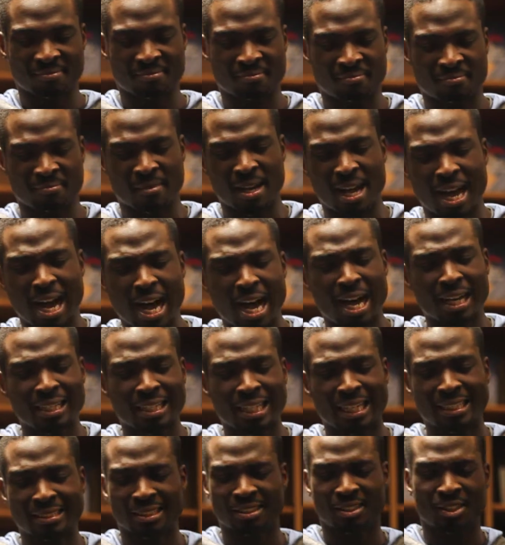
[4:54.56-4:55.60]
My heart
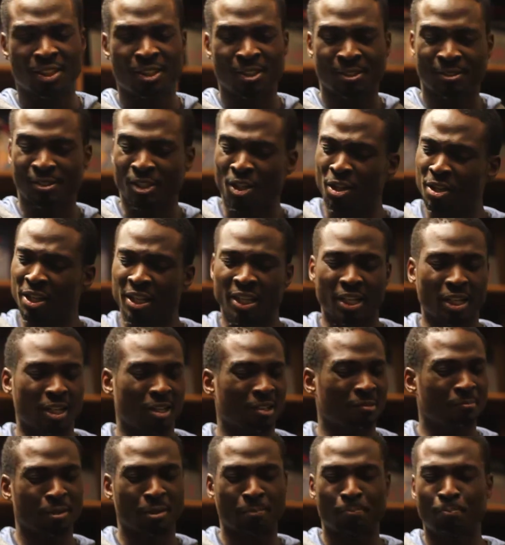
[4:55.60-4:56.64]
has a tonic,
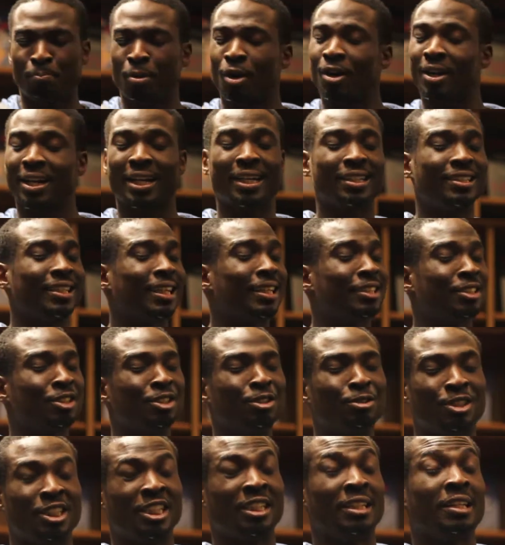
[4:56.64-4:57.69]
but the pocket has
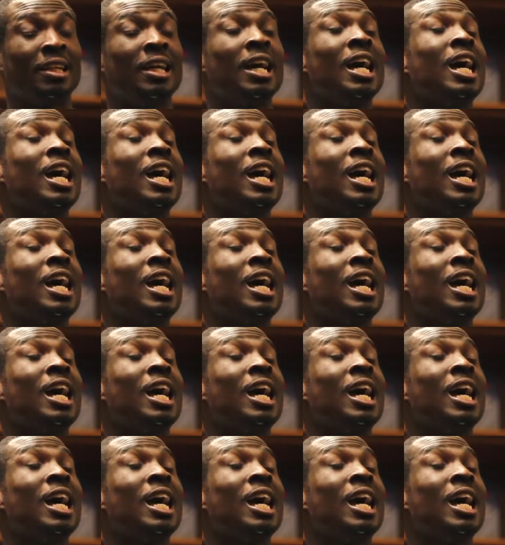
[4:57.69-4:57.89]
no gin.